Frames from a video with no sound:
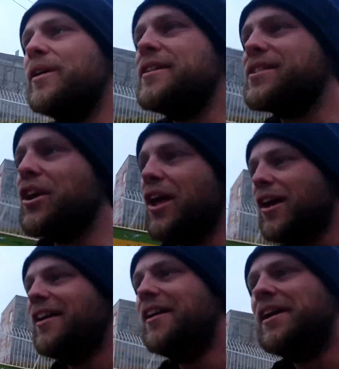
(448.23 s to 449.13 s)
we're just
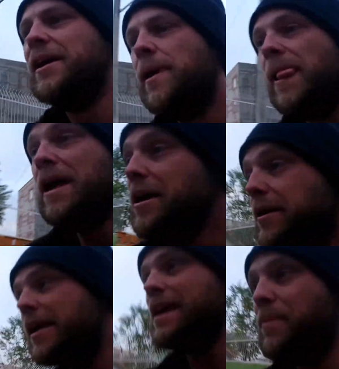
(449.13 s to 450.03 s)
gonna
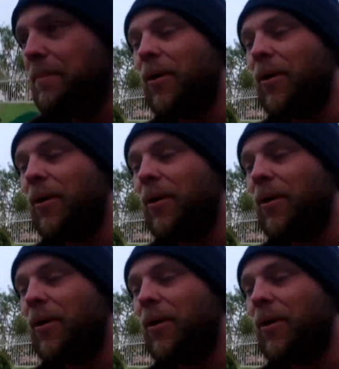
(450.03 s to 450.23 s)
keep up